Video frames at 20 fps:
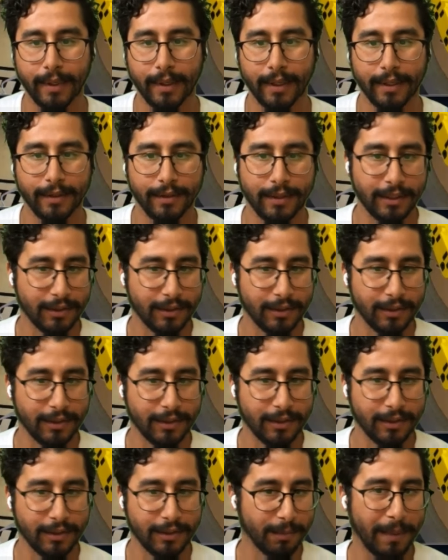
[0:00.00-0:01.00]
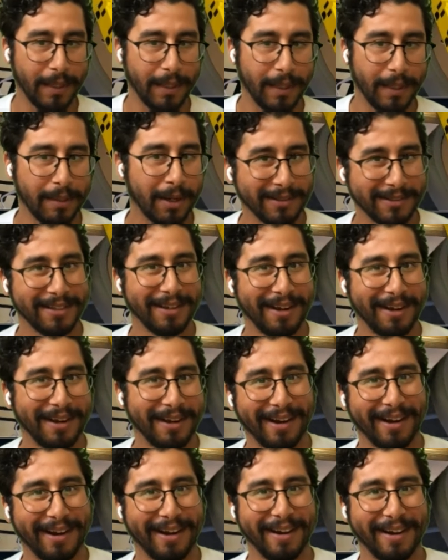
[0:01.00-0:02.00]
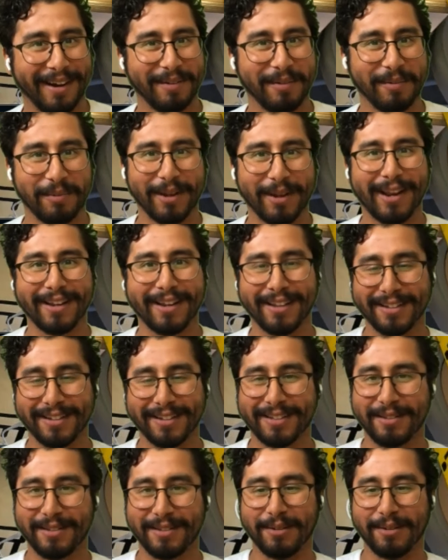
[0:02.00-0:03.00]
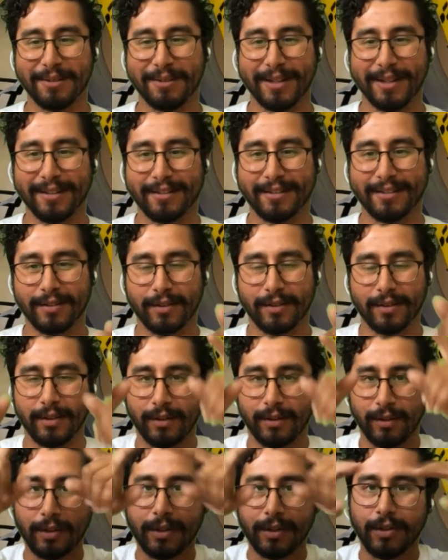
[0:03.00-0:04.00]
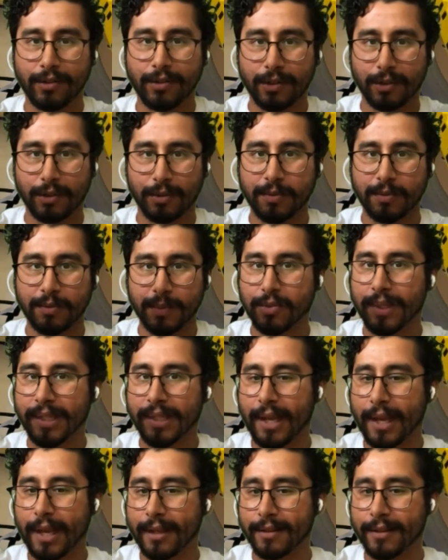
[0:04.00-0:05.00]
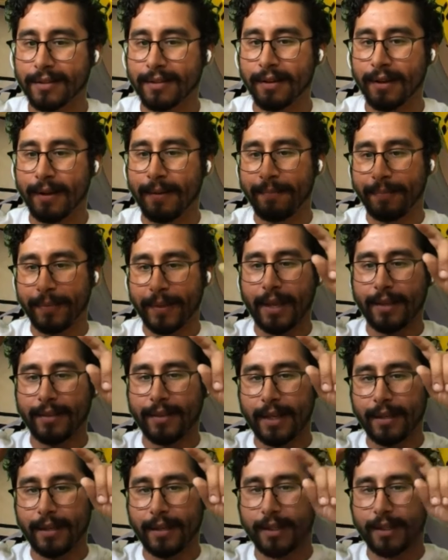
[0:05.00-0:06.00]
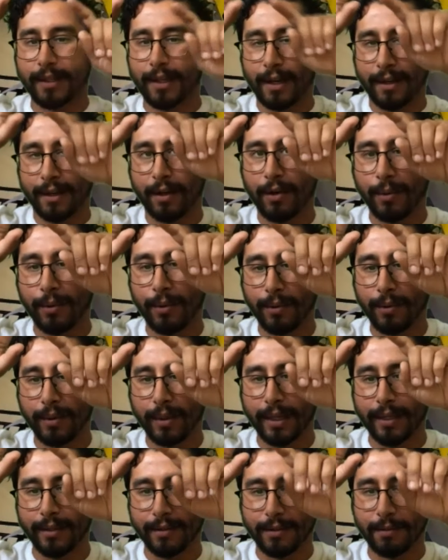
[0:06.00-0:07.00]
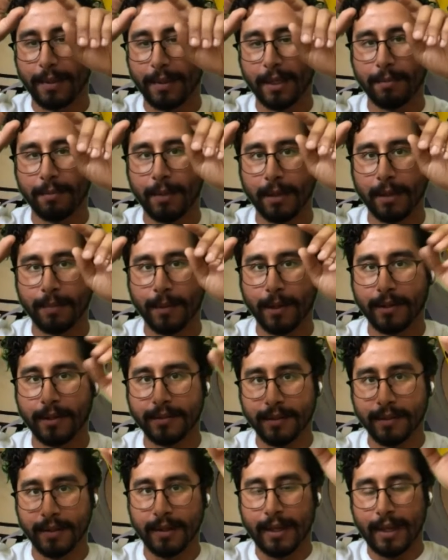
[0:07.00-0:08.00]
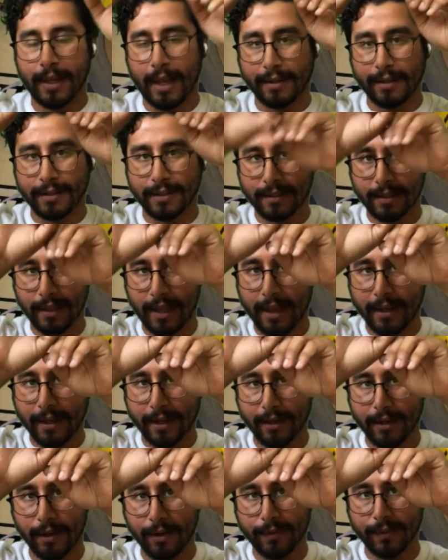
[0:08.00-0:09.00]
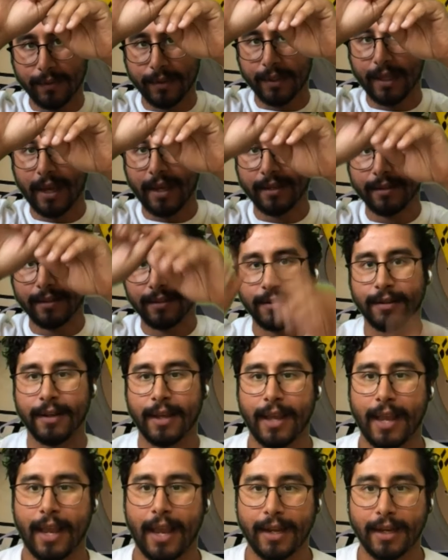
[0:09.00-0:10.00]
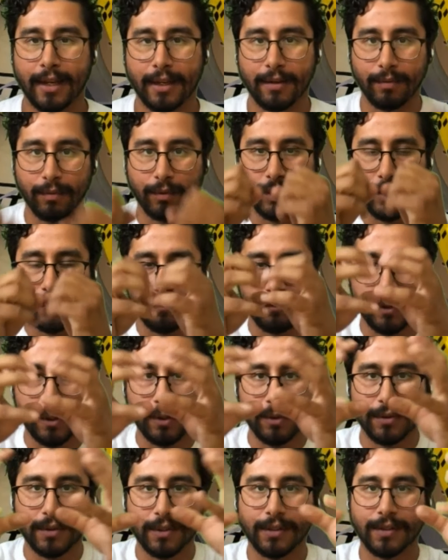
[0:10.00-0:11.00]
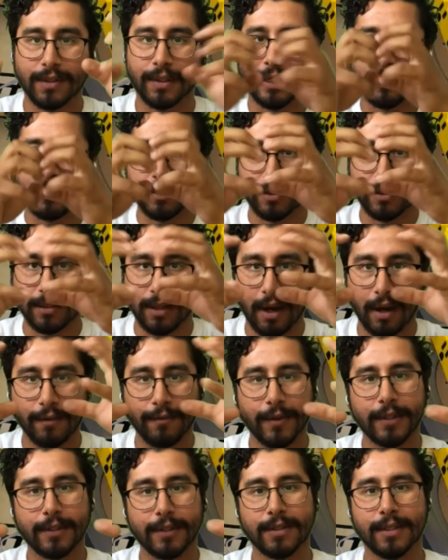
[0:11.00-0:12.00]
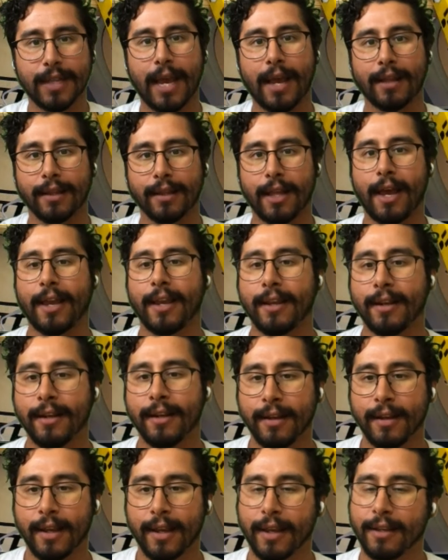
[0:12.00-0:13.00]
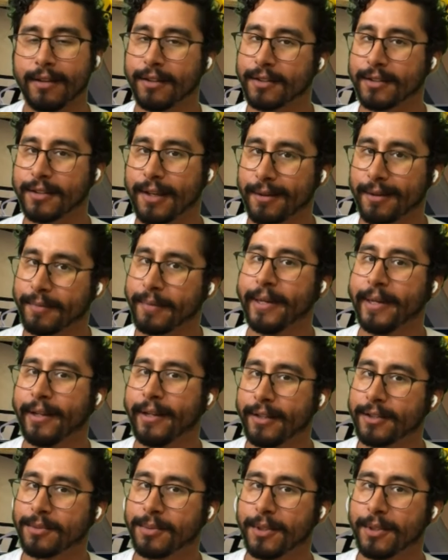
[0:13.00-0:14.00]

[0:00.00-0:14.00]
These are ping pong balls. What I like to do is you can use Christmas tree lights and then cut a hole into ping pong balls and slide it over the lights, and it diffuses and like softens that light. It looks really